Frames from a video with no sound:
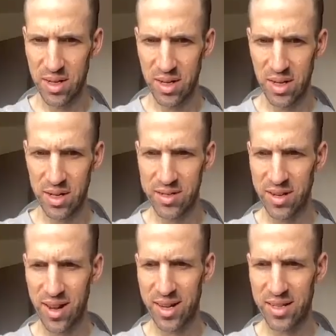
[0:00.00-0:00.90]
It's
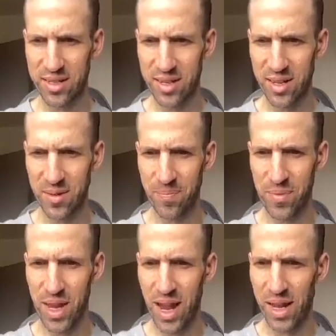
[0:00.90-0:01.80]
not as. Um,
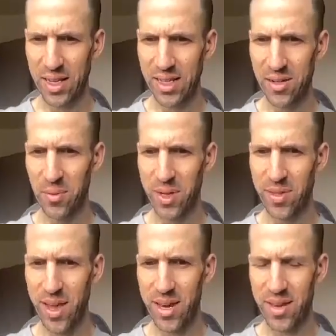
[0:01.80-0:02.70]
I need to read
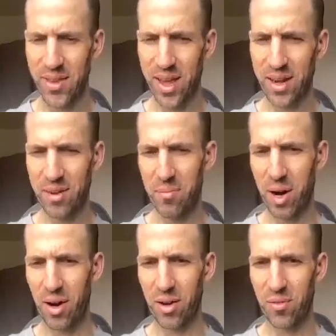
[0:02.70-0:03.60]
that that
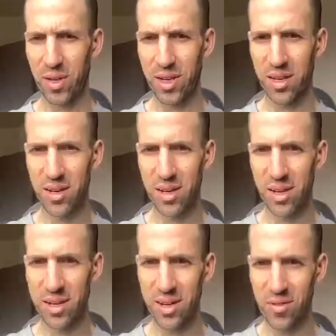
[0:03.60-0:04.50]
biography that he
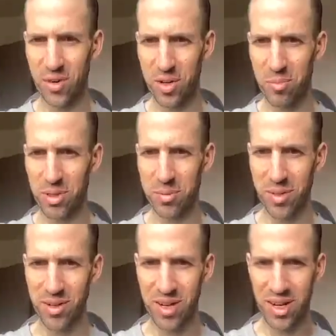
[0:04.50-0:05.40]
did of Ernie
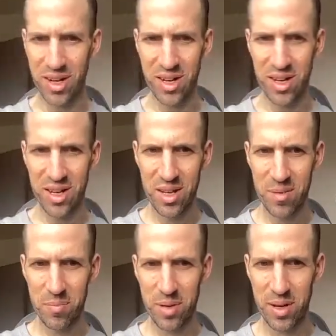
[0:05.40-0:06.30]
Bushmiller,
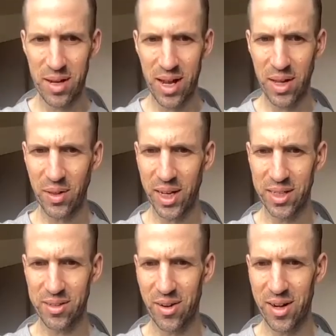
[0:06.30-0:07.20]
but uh, I like
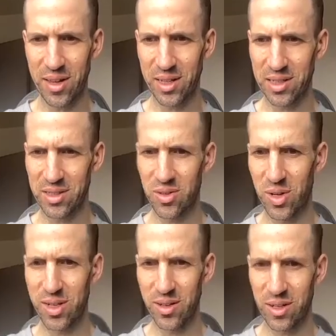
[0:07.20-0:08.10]
his art. I like his
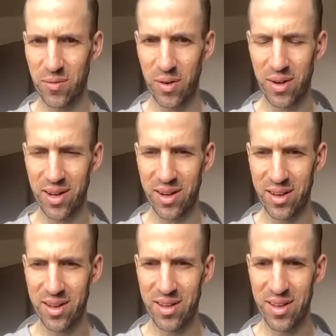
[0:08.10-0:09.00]
storytelling. It's very.
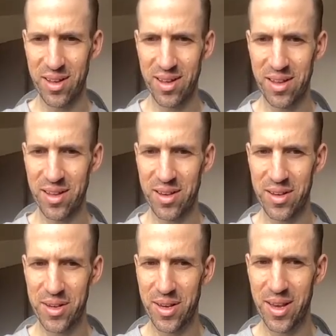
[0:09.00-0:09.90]

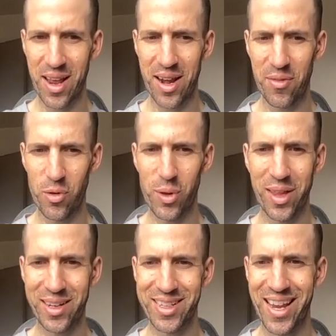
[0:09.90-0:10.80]
Not everyone likes it.